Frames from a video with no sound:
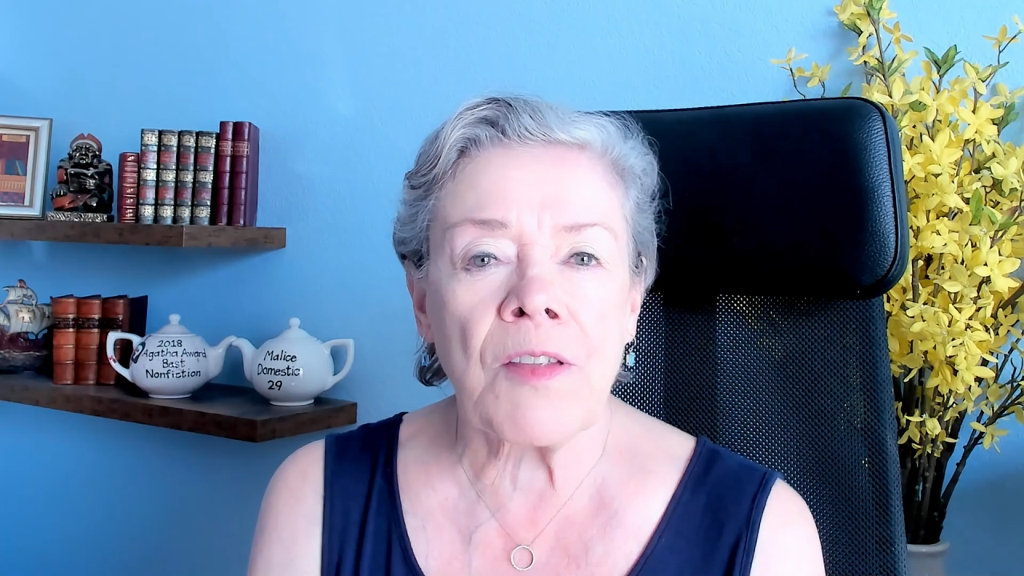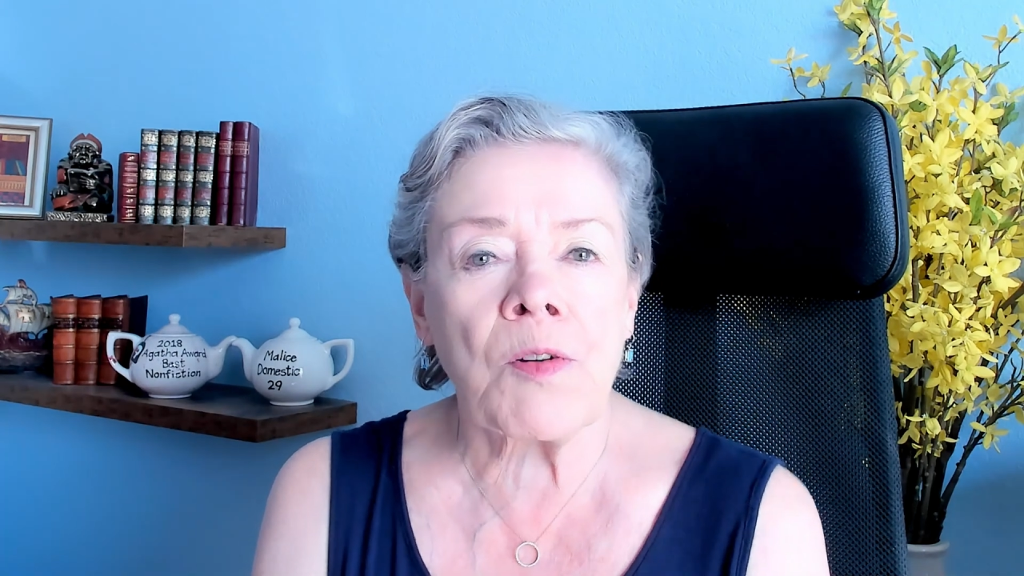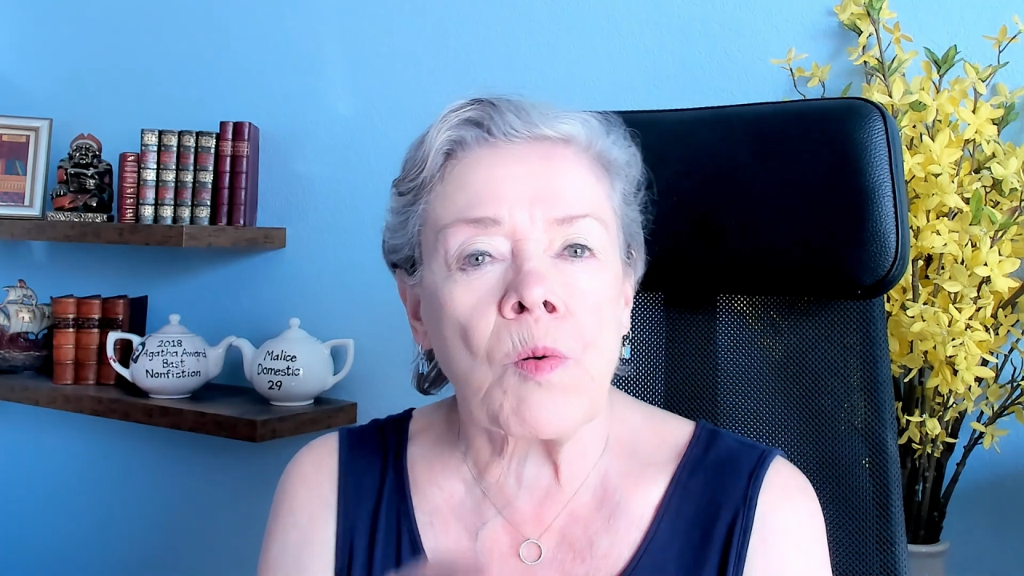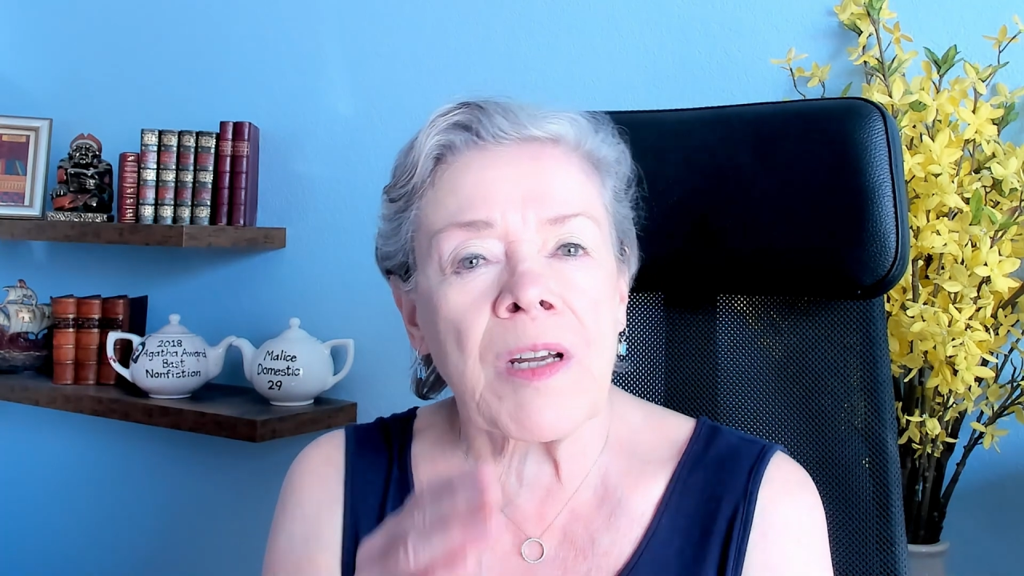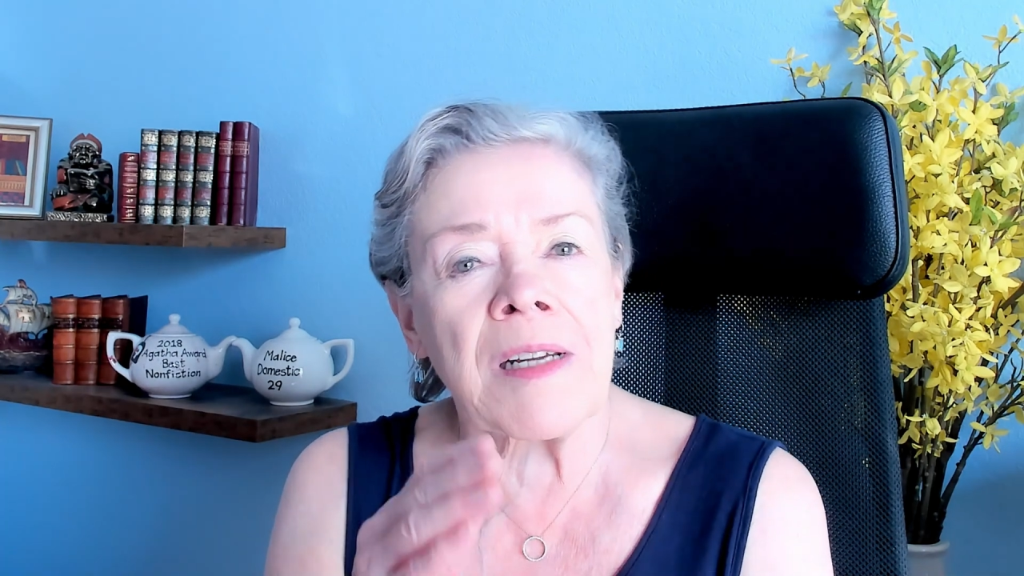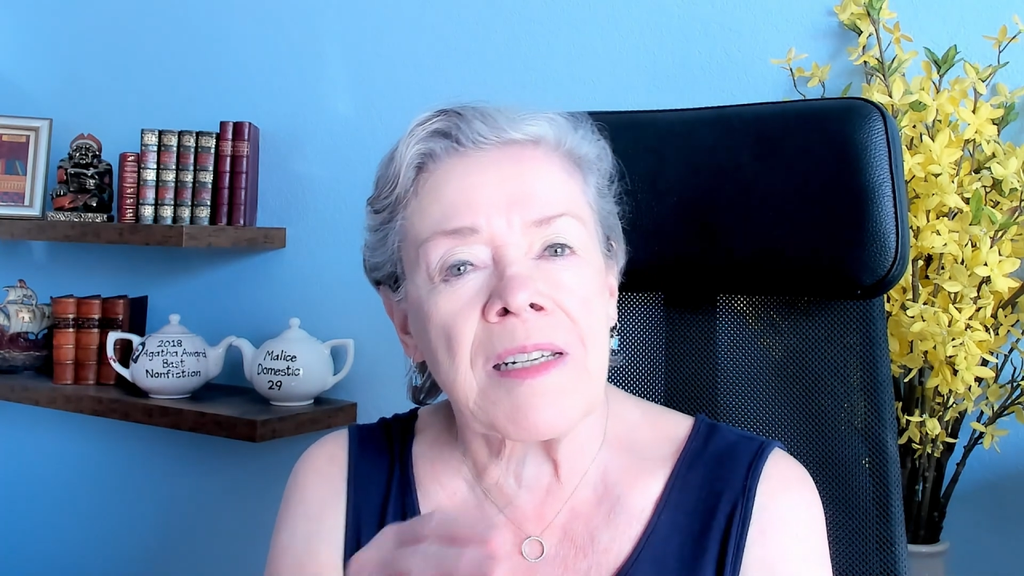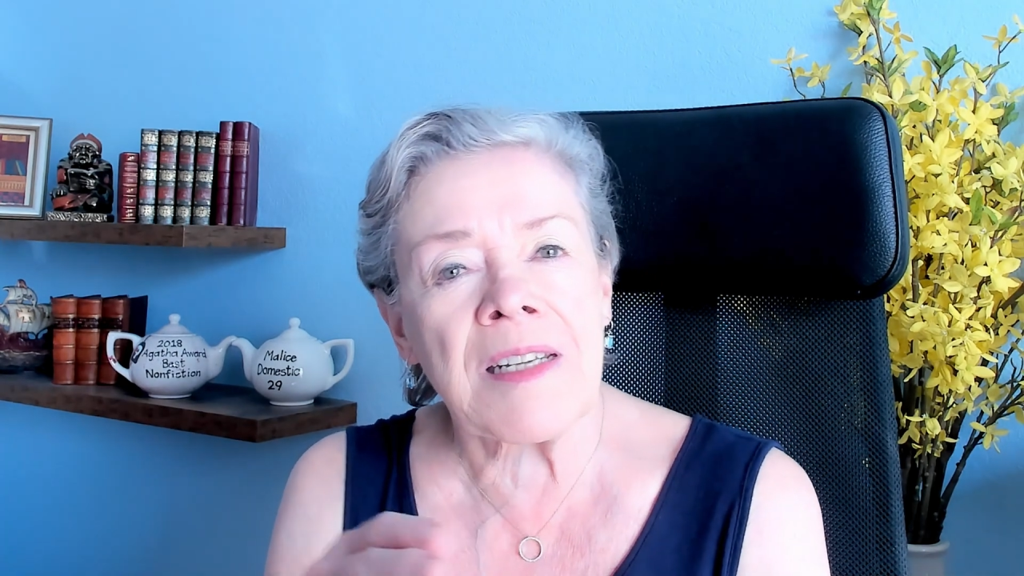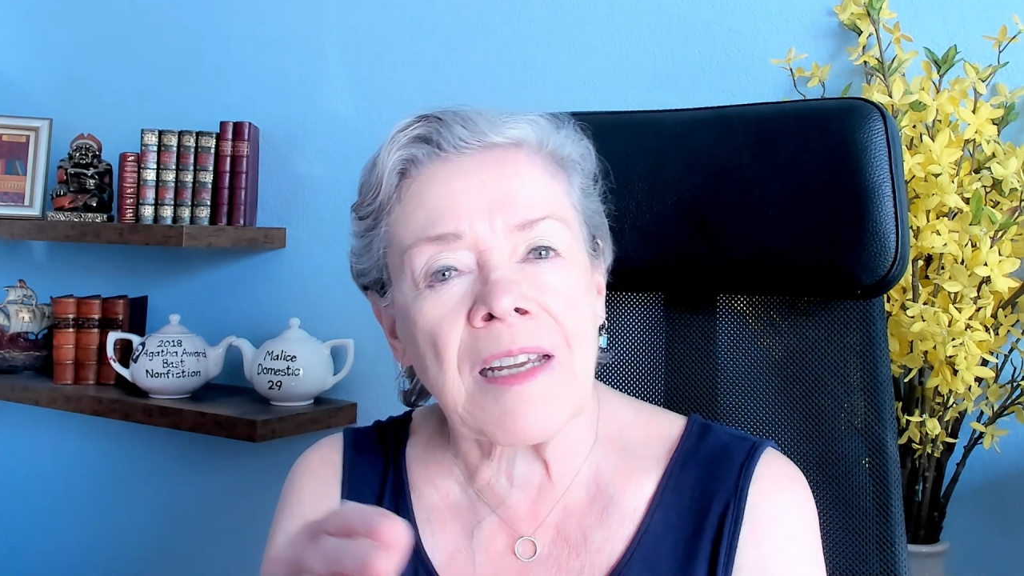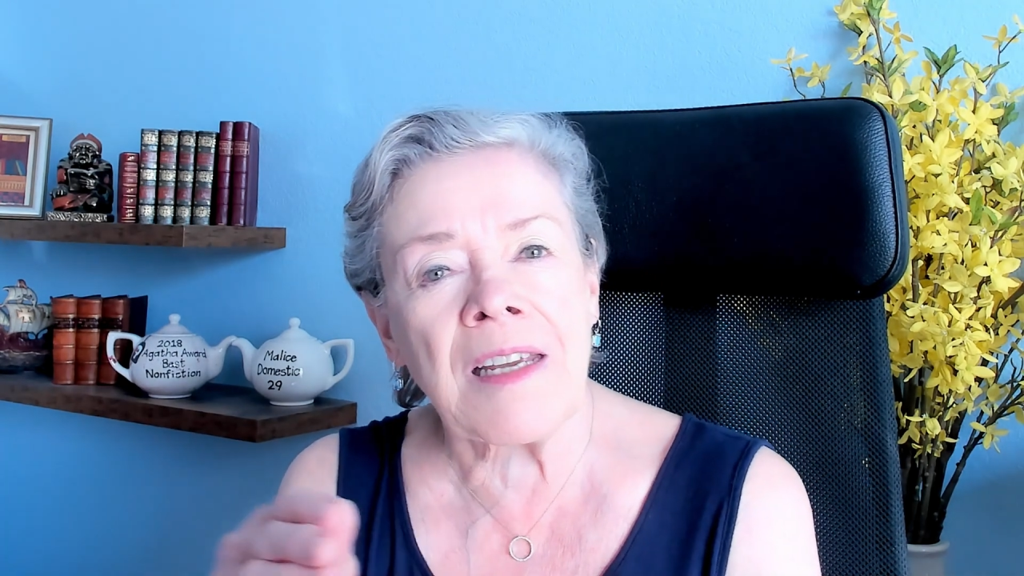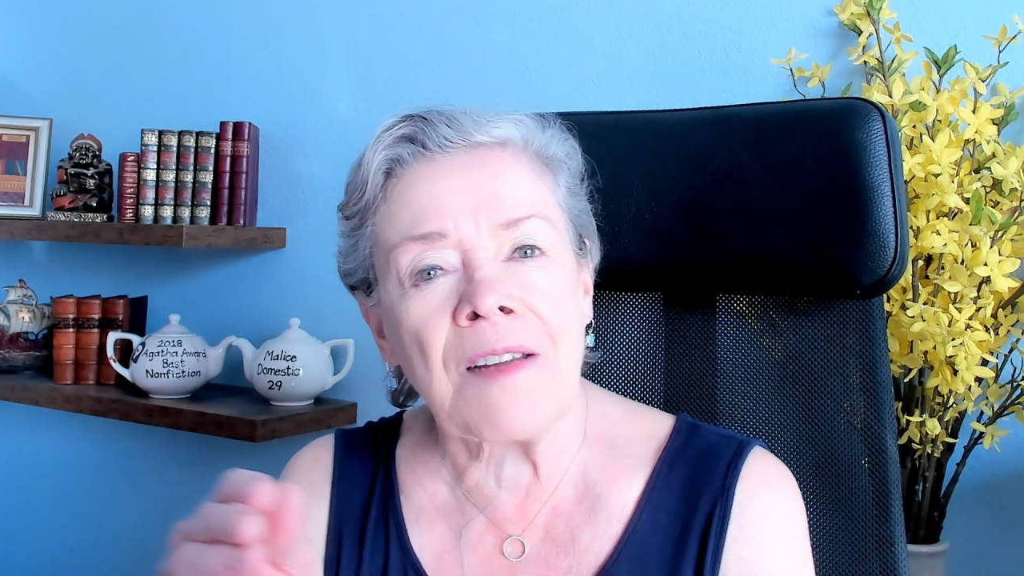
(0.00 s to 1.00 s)
through a
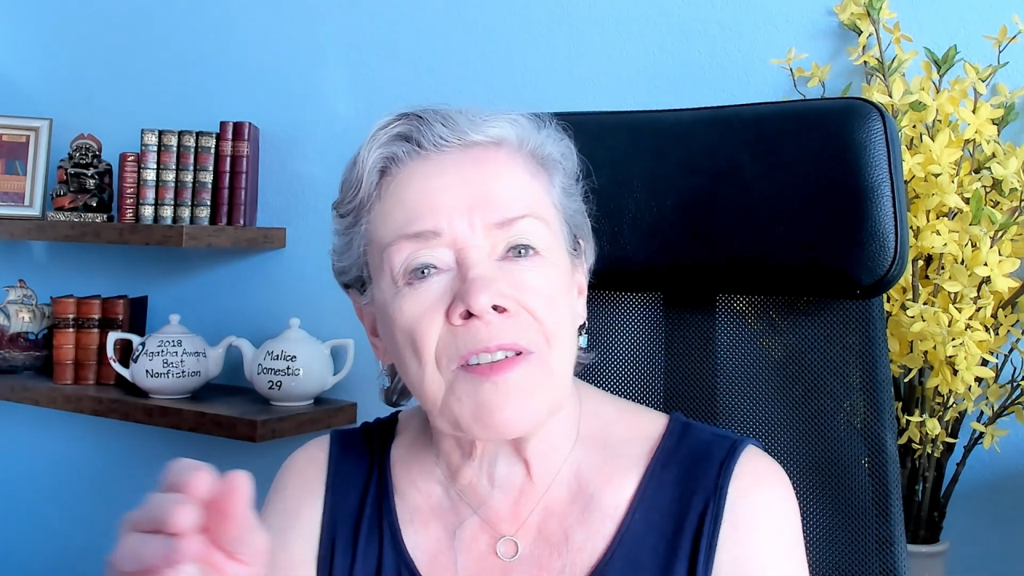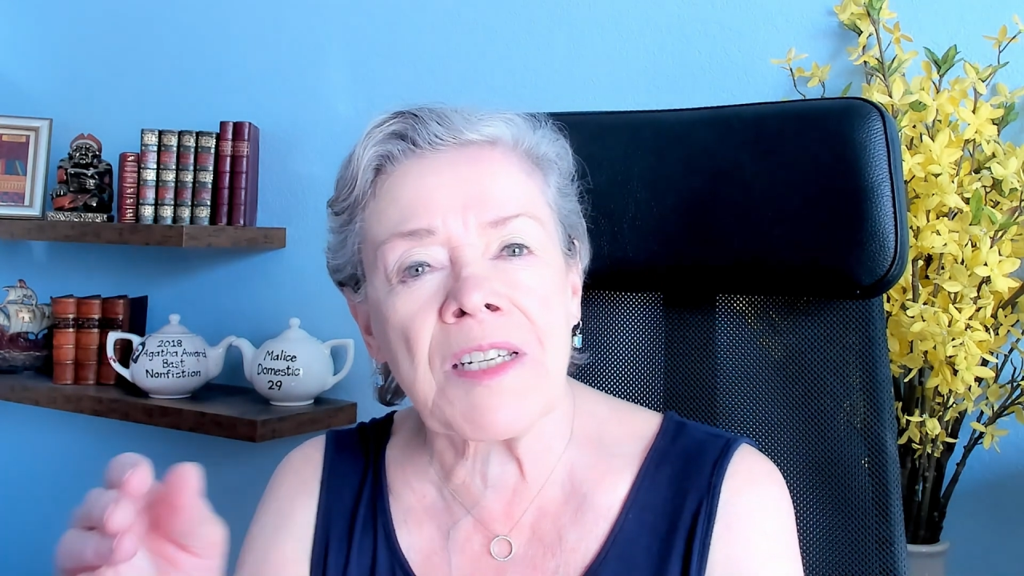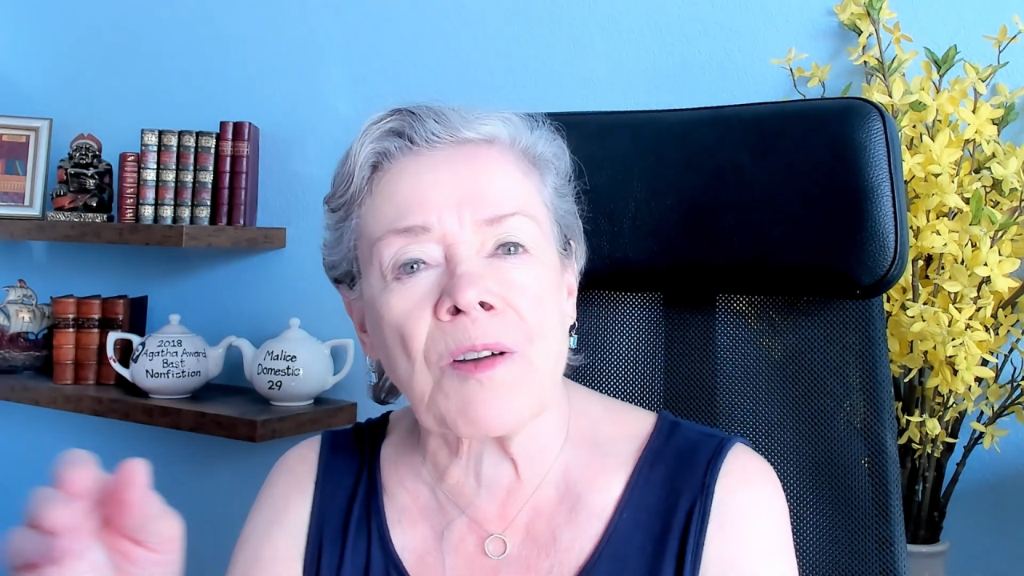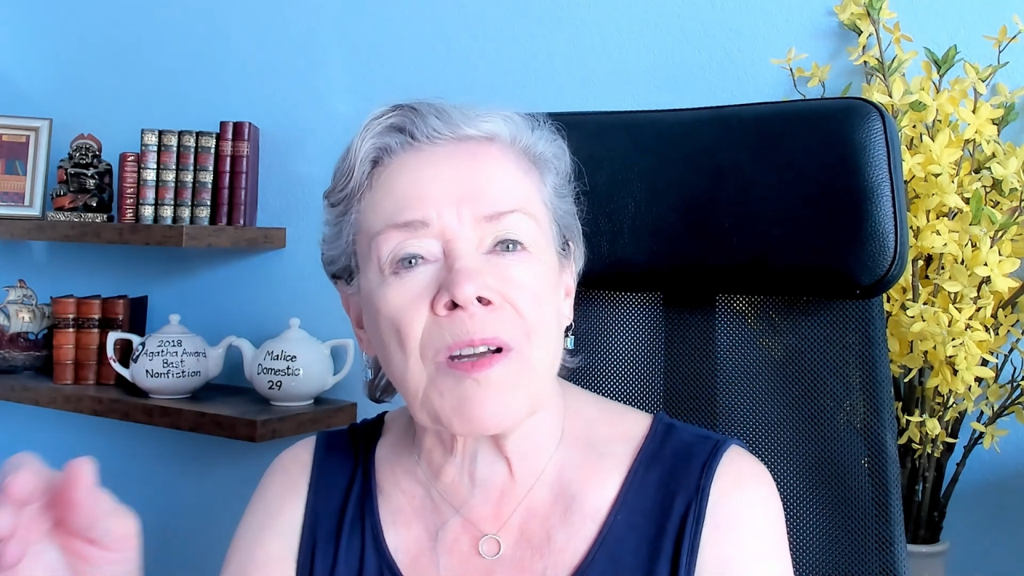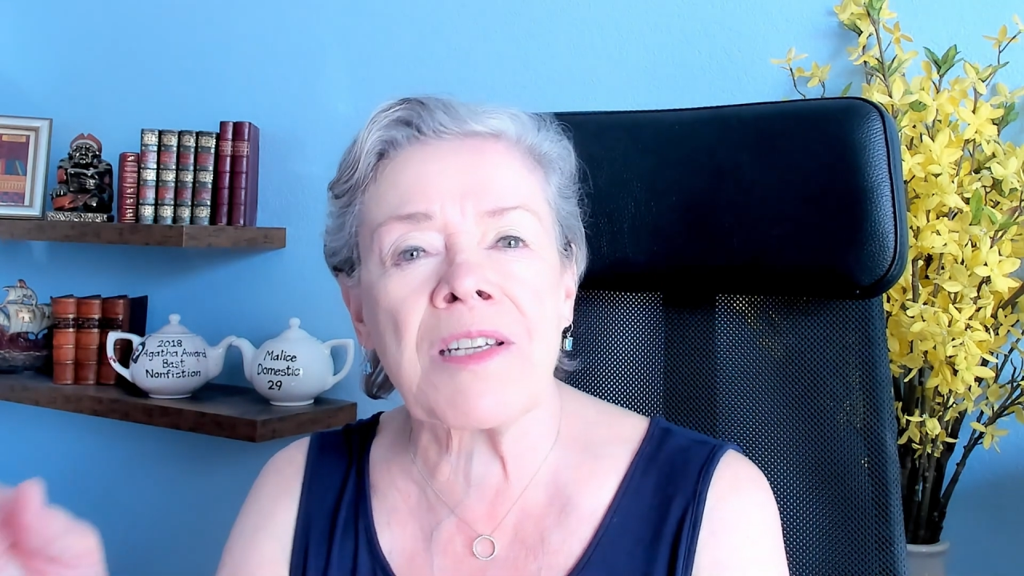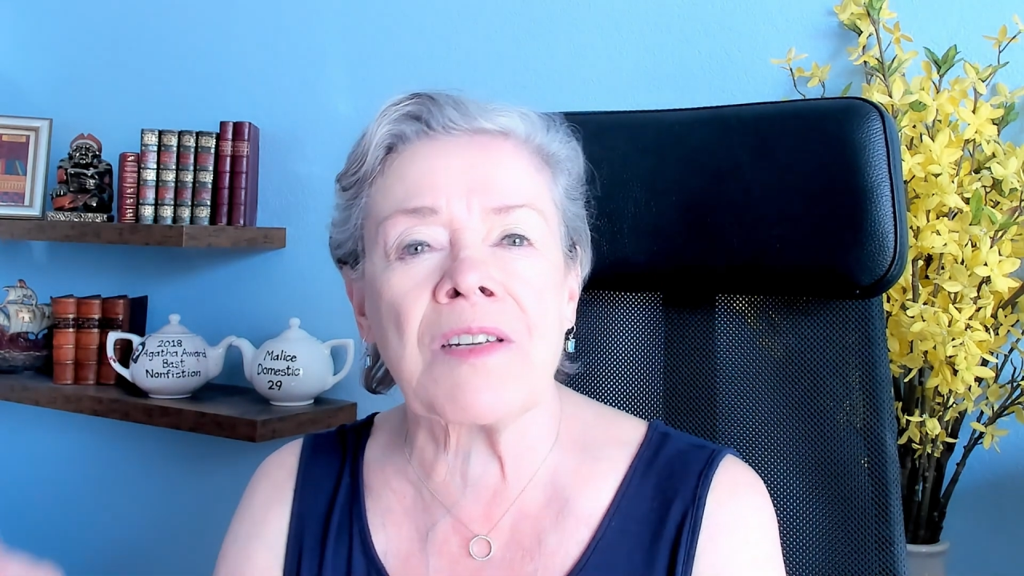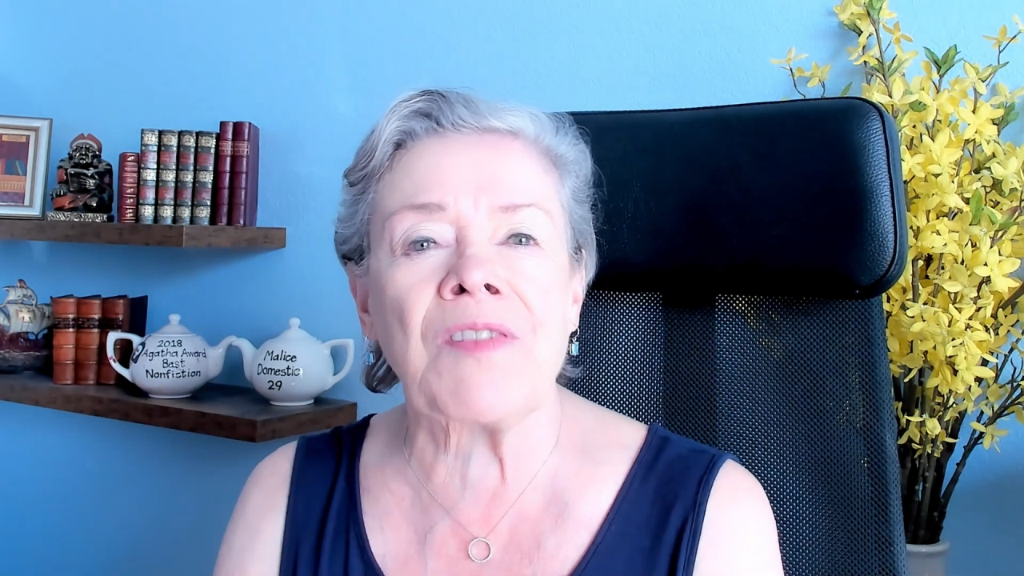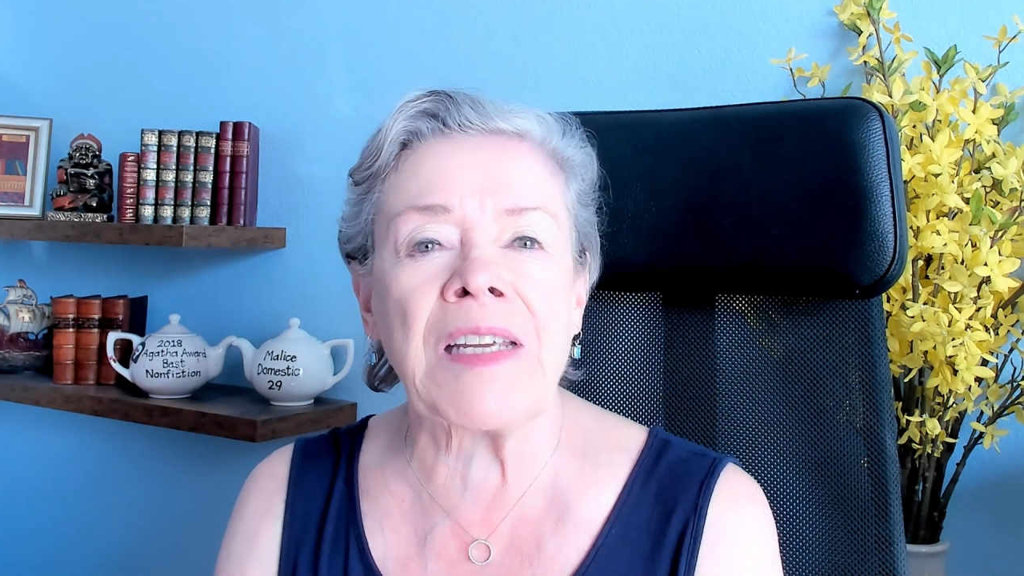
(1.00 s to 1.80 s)
consecutive series of